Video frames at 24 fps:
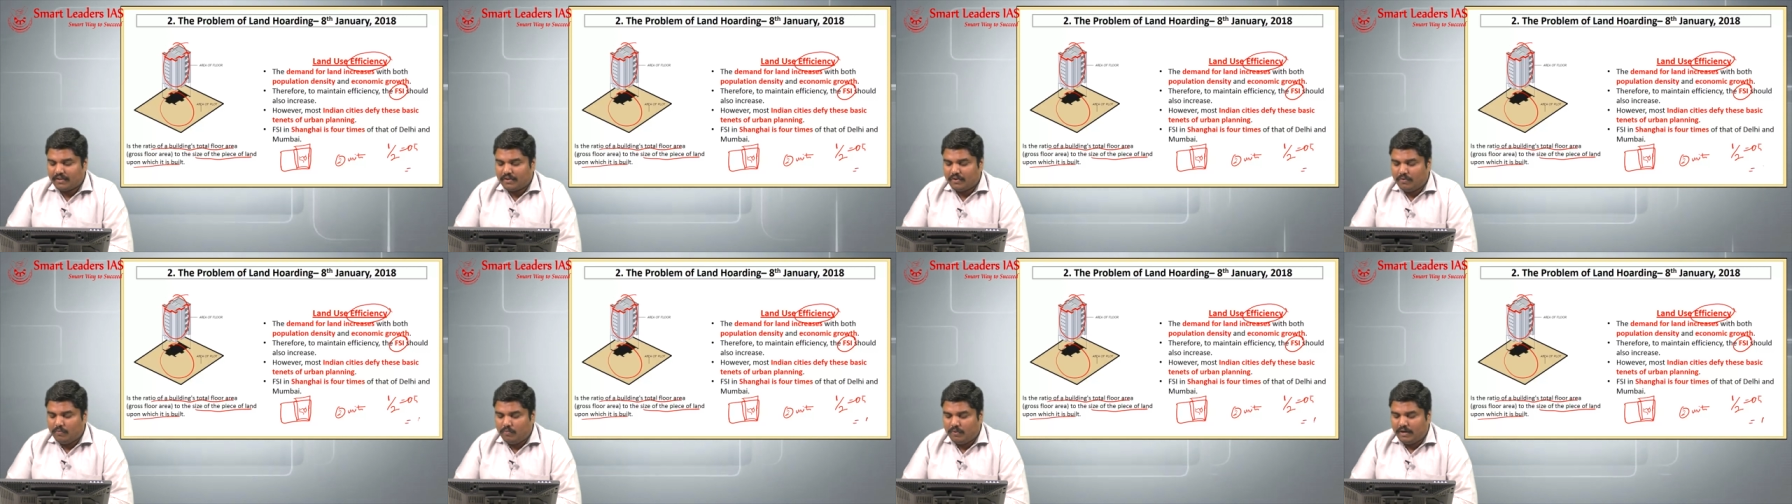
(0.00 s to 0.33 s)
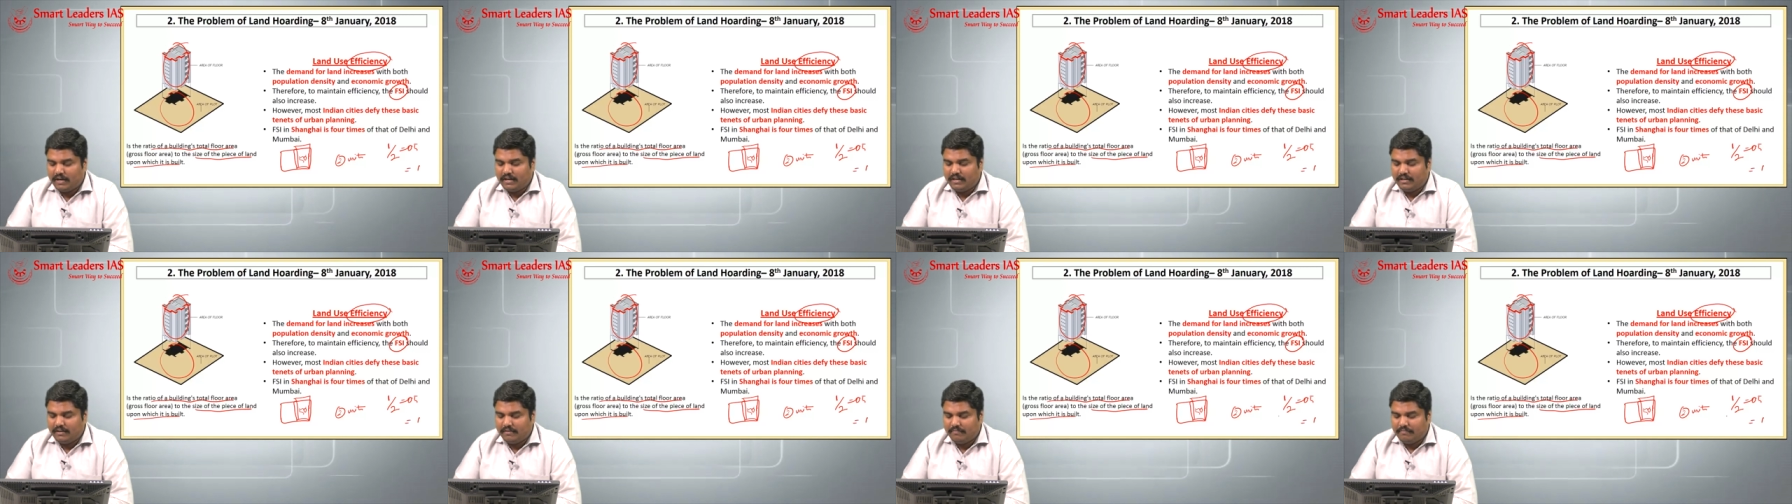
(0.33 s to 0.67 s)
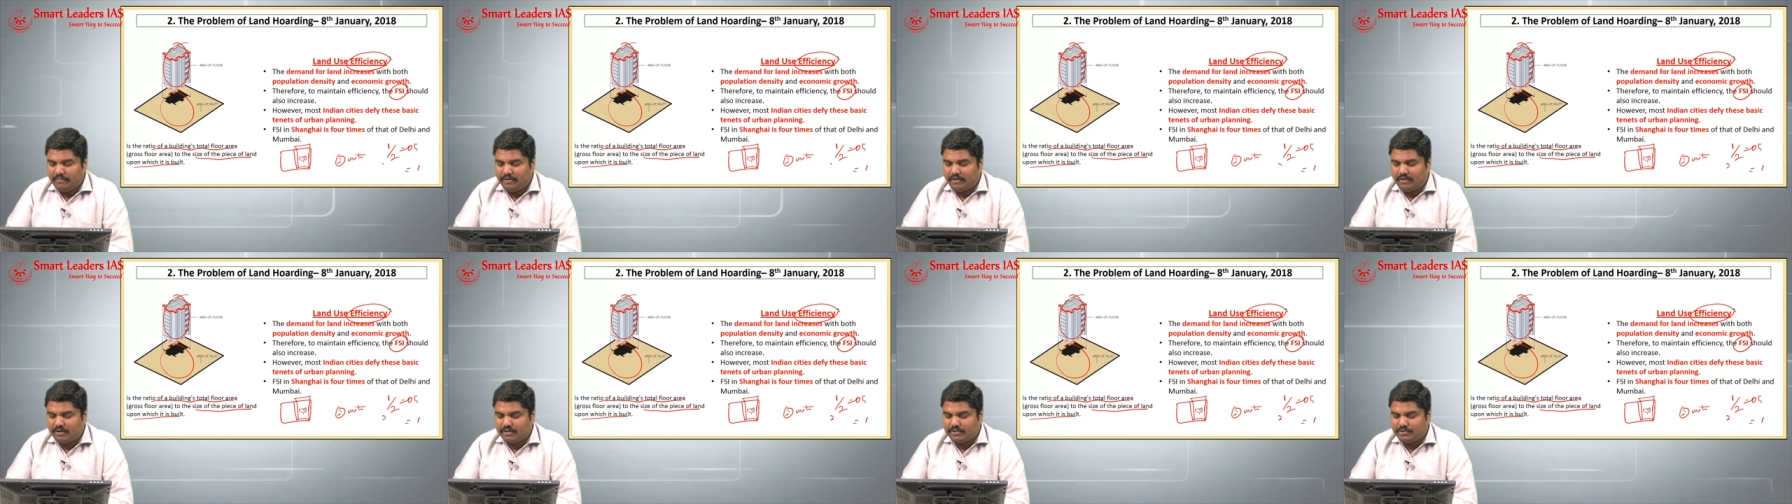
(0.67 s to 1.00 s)
1
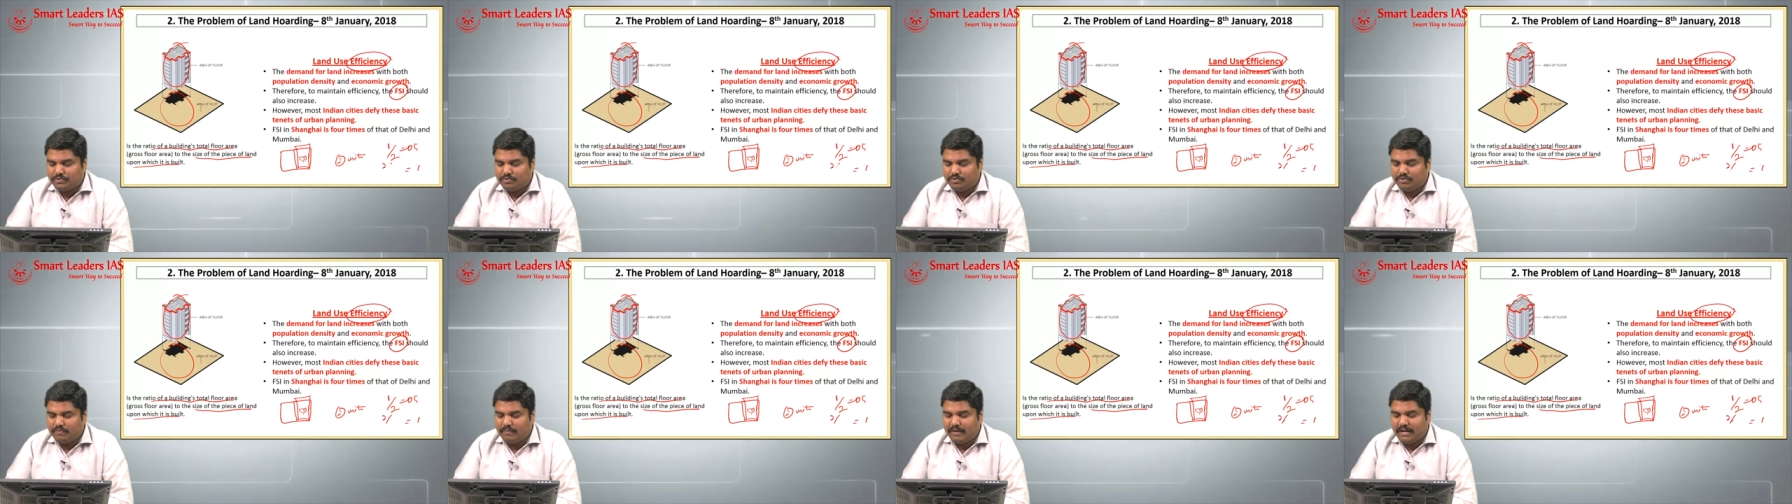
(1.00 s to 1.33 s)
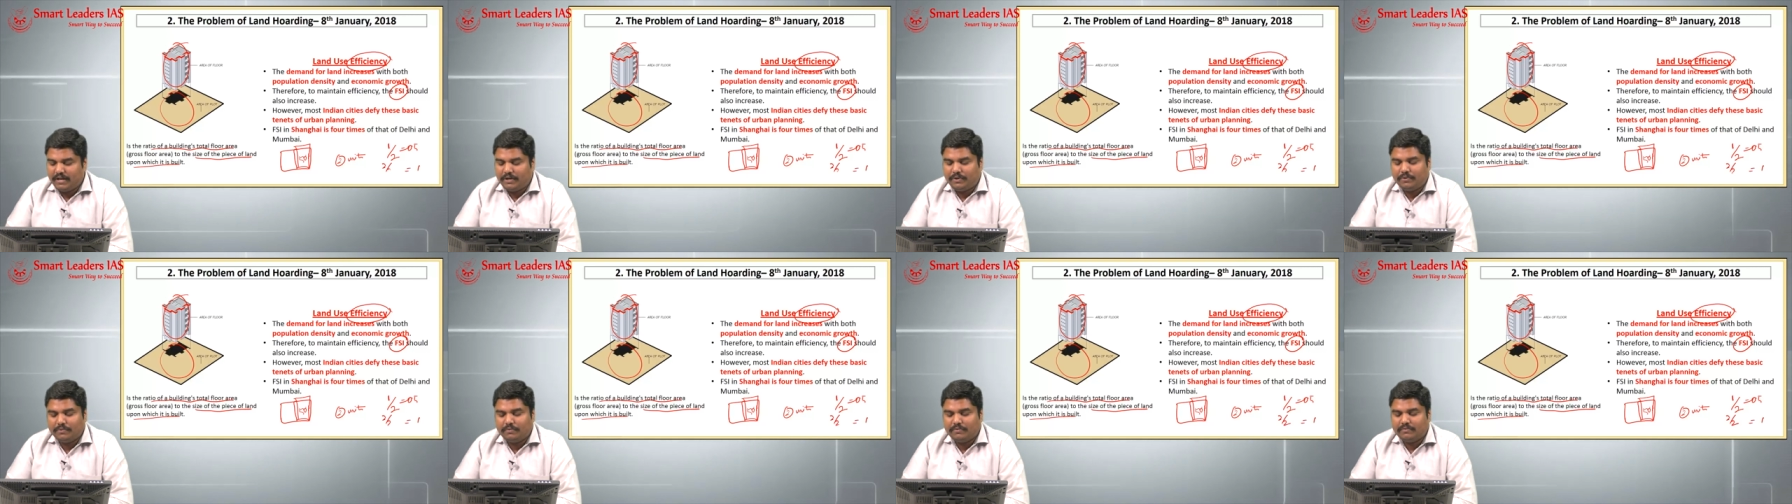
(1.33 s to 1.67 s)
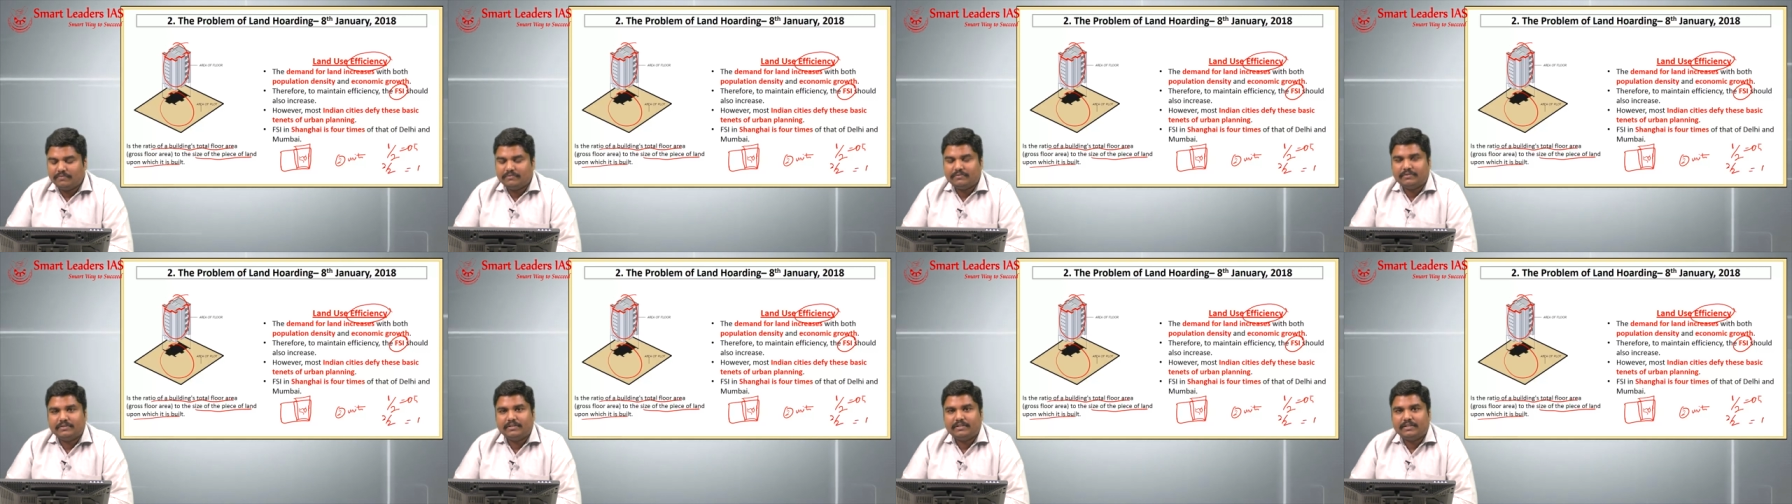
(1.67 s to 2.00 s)
because 2 by 2.